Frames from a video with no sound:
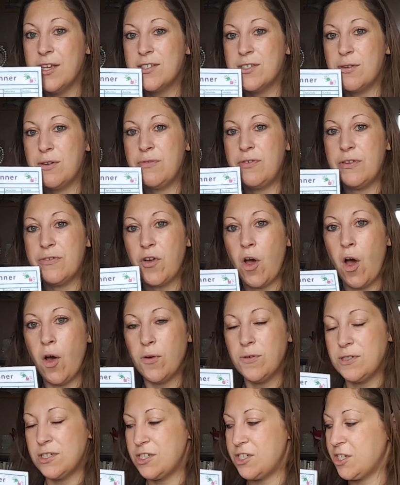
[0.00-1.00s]
So if you've got
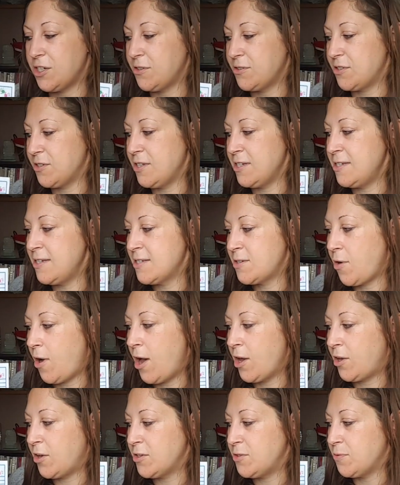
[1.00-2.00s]
older children, this is
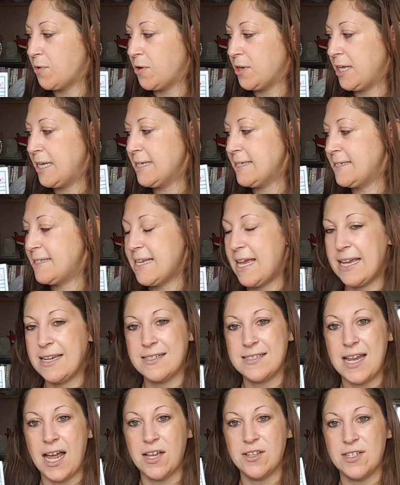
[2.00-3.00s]
quite a good one. He's
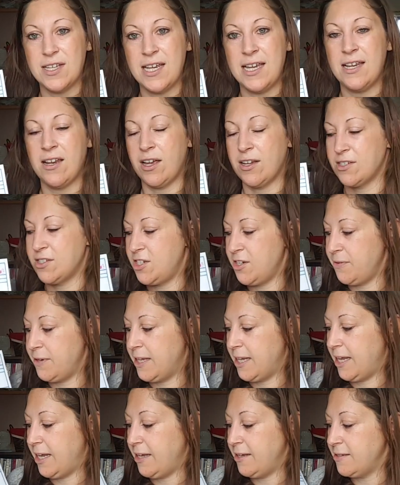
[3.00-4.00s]
6 now, so he likes
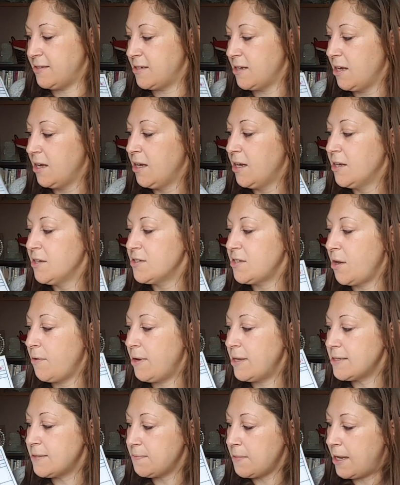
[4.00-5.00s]
doing these. So
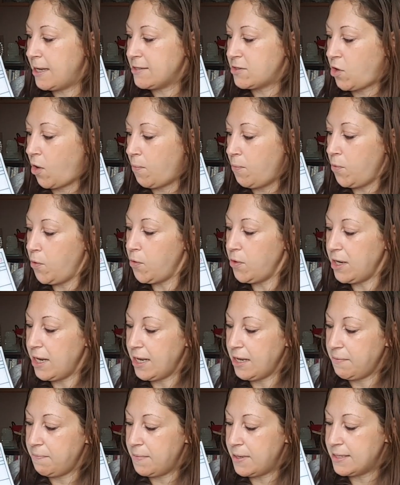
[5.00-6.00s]
it's got
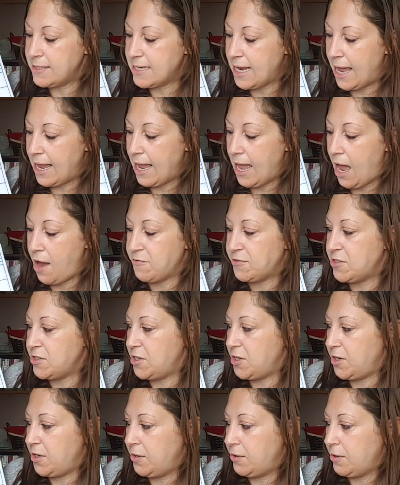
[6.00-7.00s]
morning, midday,
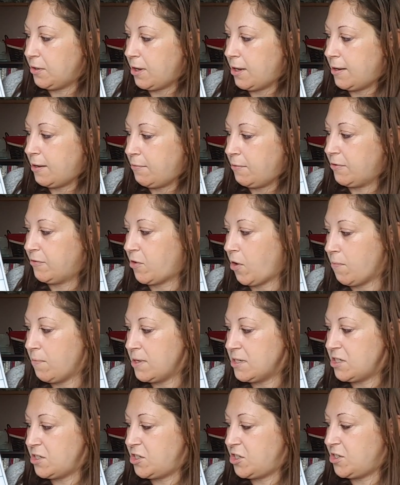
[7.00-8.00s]
afternoon, and then we've got
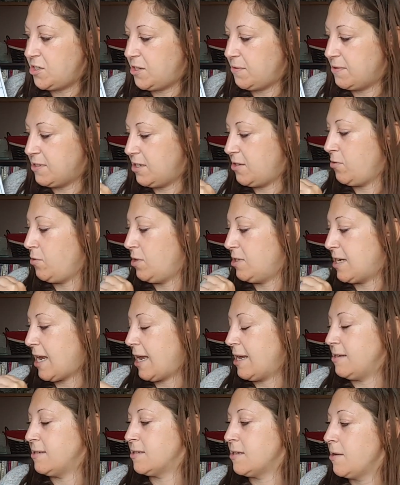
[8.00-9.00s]
Monday, Tuesday, Wednesday, all the
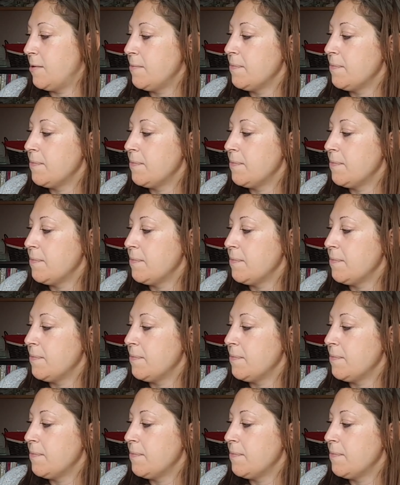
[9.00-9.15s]
days.